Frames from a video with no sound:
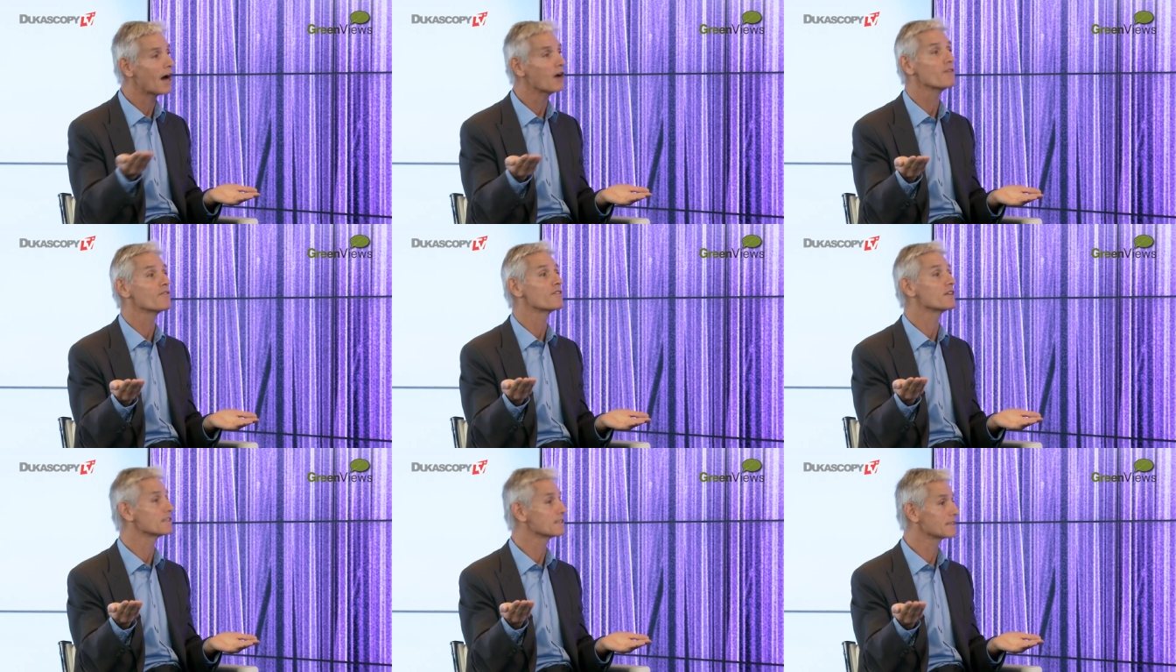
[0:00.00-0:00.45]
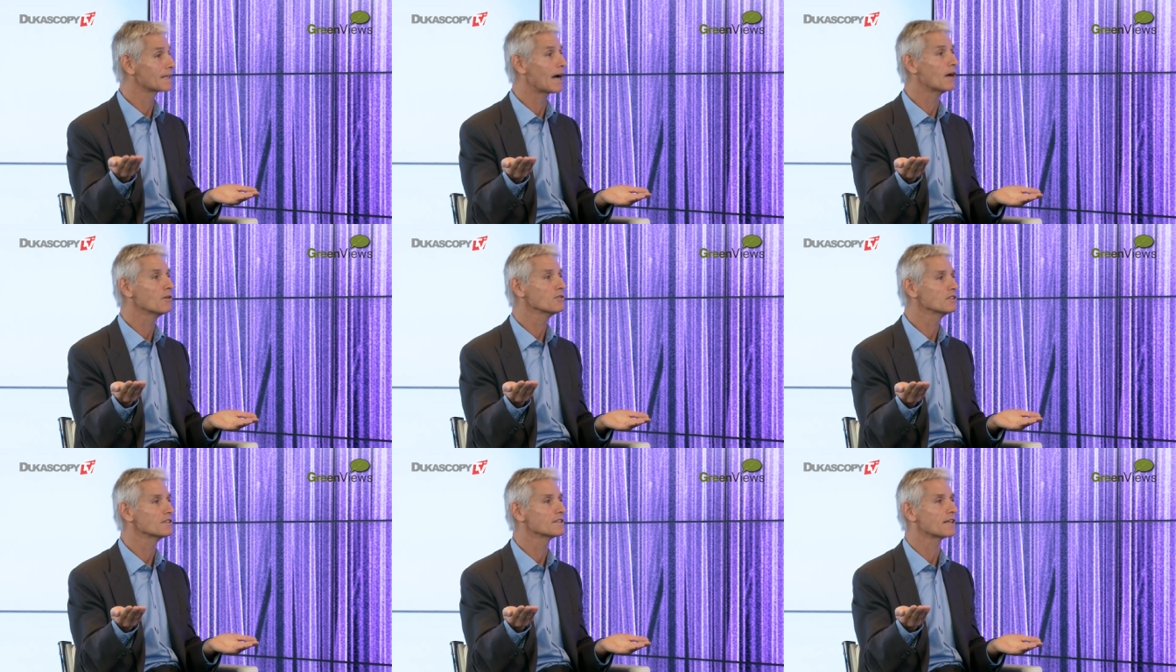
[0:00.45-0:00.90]
out of this
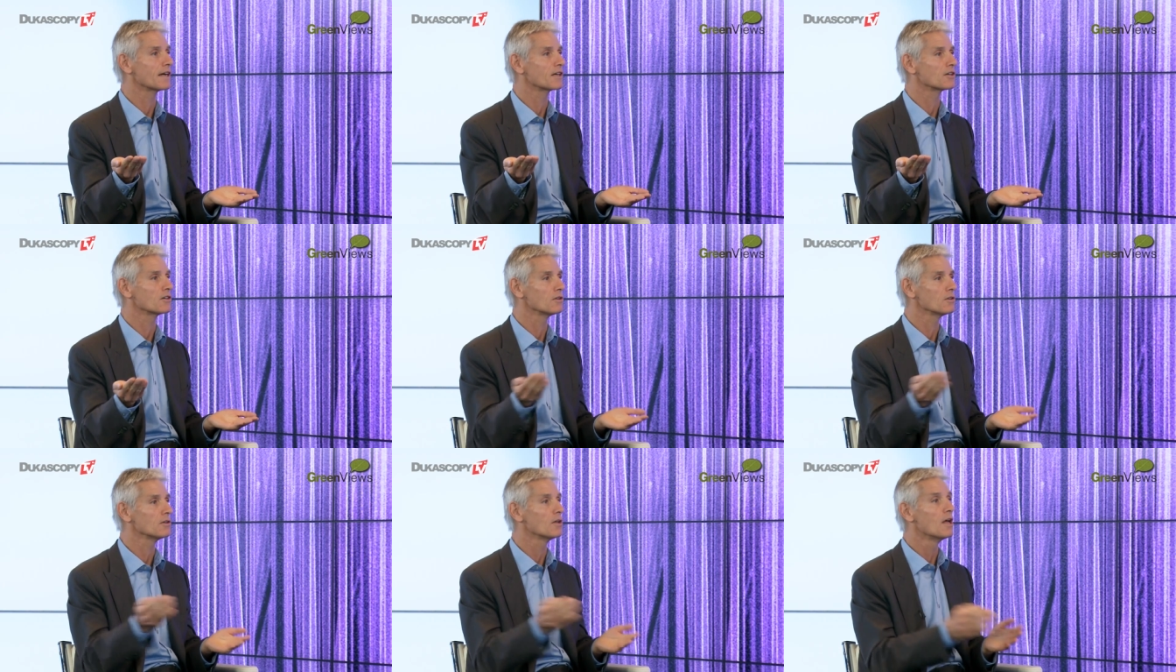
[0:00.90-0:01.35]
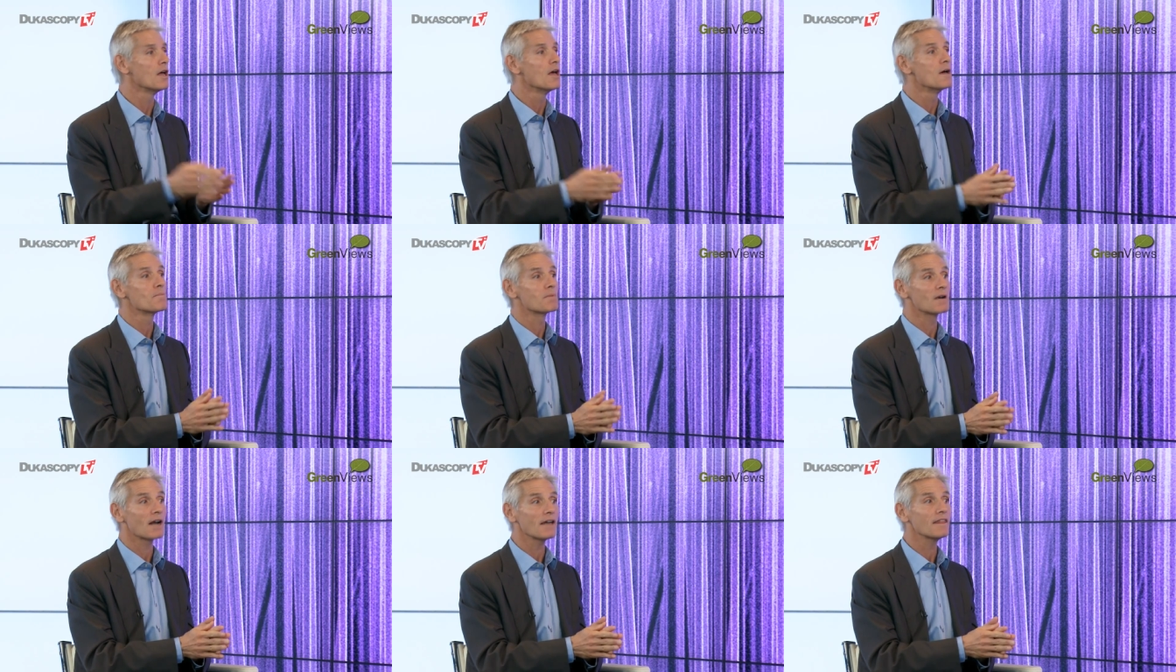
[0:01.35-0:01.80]
down cycle.
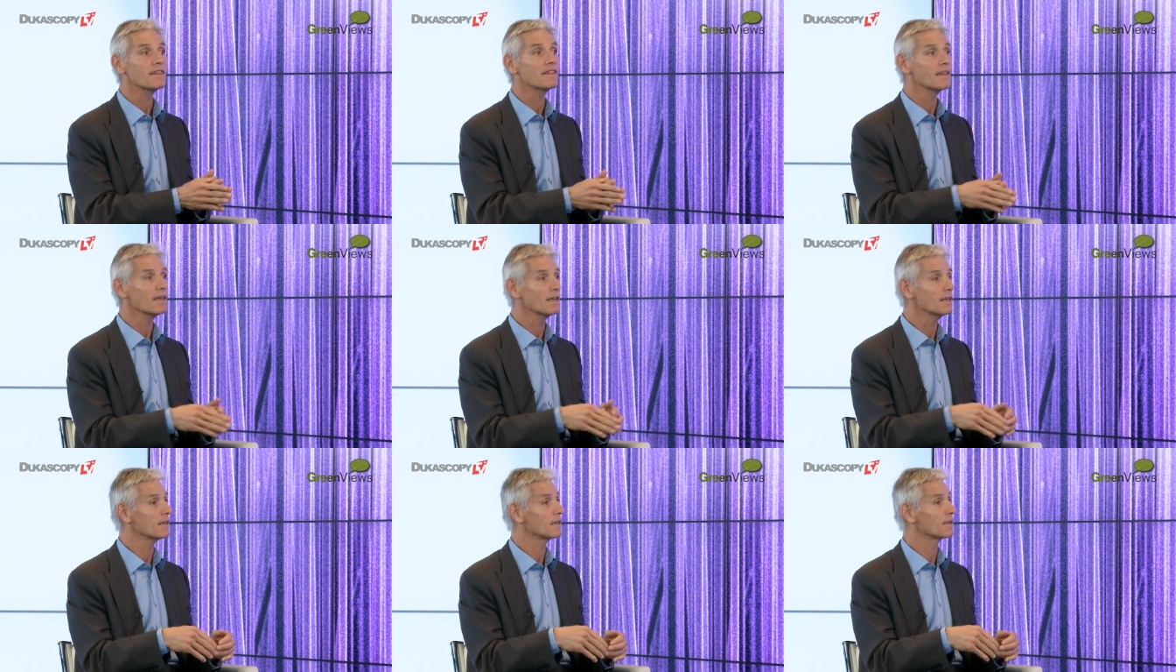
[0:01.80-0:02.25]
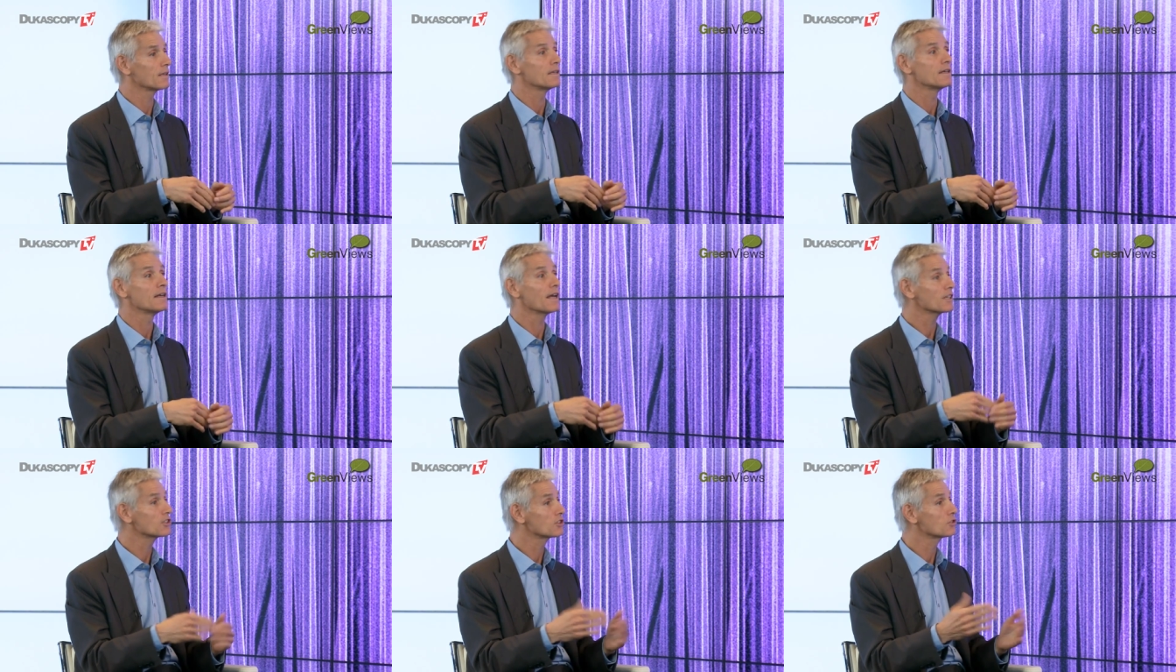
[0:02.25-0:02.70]
But I think in the
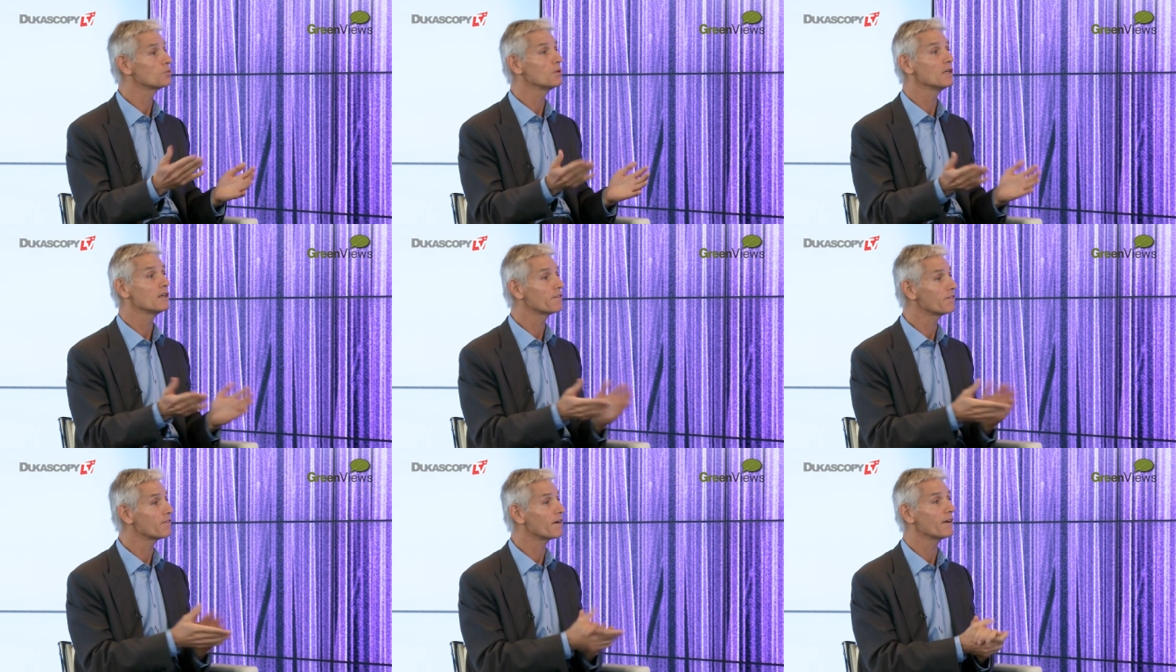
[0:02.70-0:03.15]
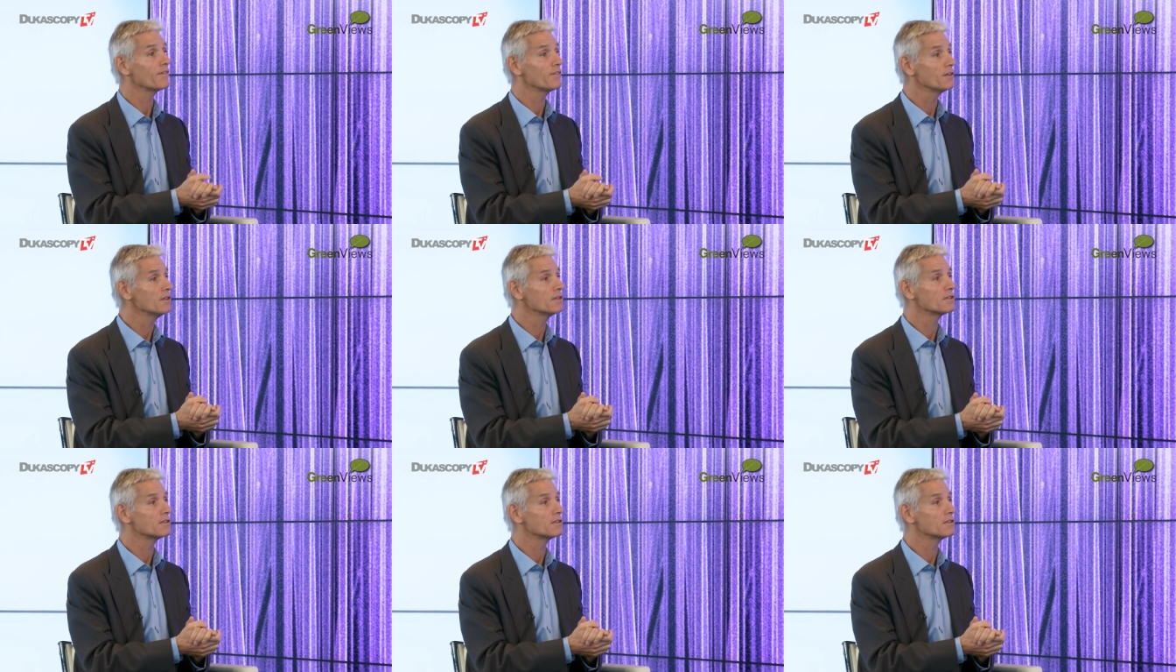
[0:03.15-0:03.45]
next three to five